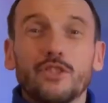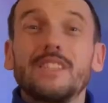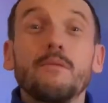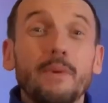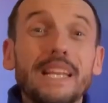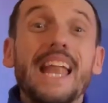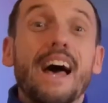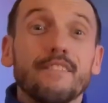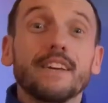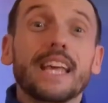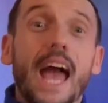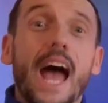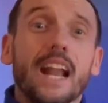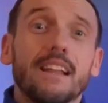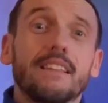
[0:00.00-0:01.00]
never
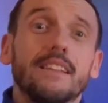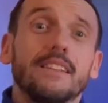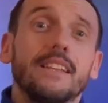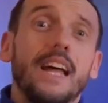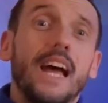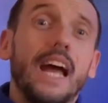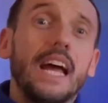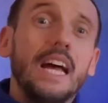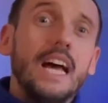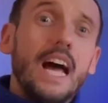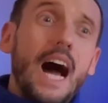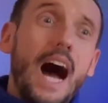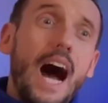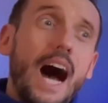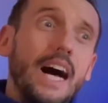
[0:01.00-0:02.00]
get anything there,
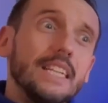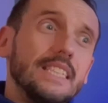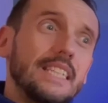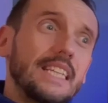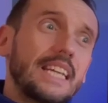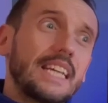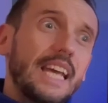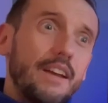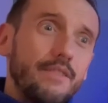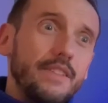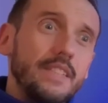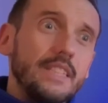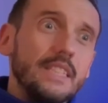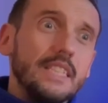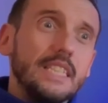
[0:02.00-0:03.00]
and
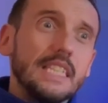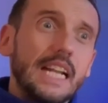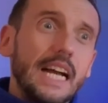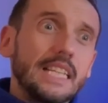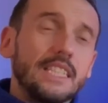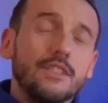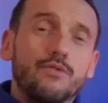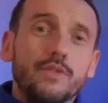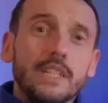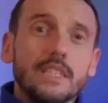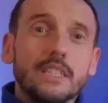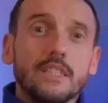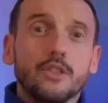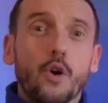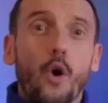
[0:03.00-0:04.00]
given United's
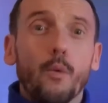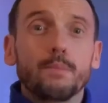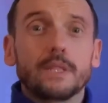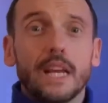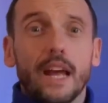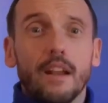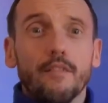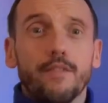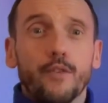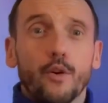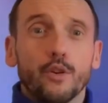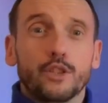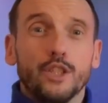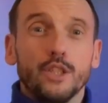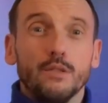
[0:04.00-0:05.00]
recent upturn in
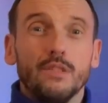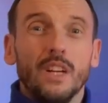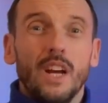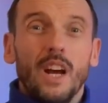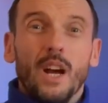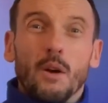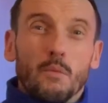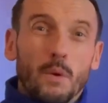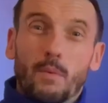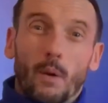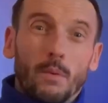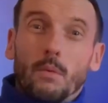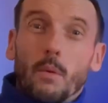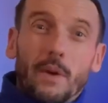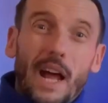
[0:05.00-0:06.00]
fortunes, we probably
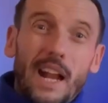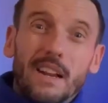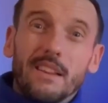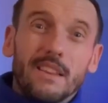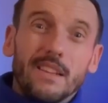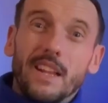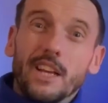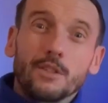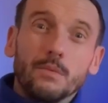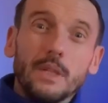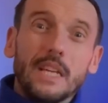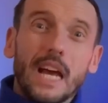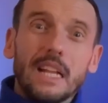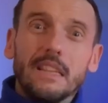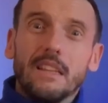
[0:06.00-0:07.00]
won't get anything this
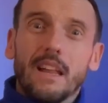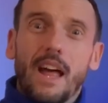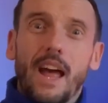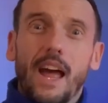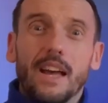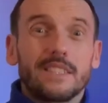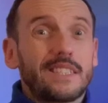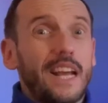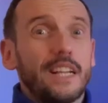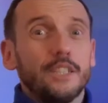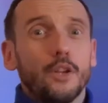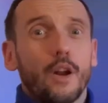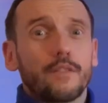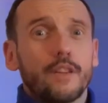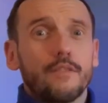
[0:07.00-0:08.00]
weekend. Certainly
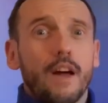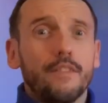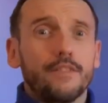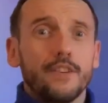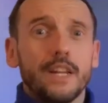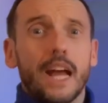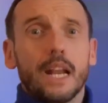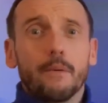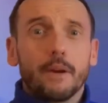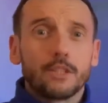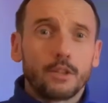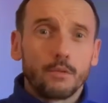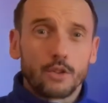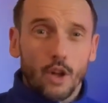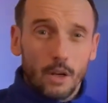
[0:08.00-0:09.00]
not the referee anyway, so
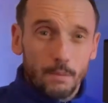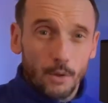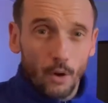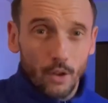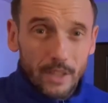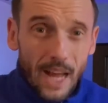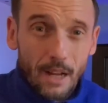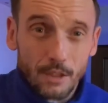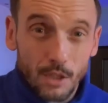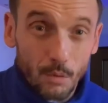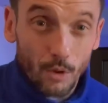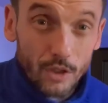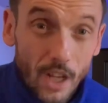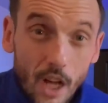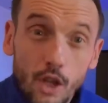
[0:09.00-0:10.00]
it's going to be all down to
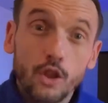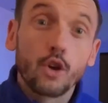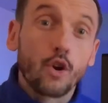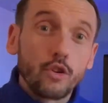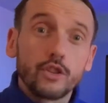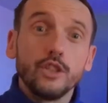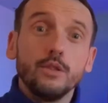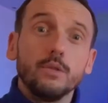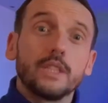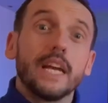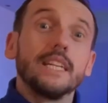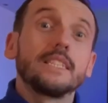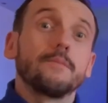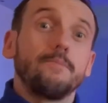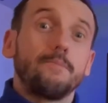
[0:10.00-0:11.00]
us. The good news is,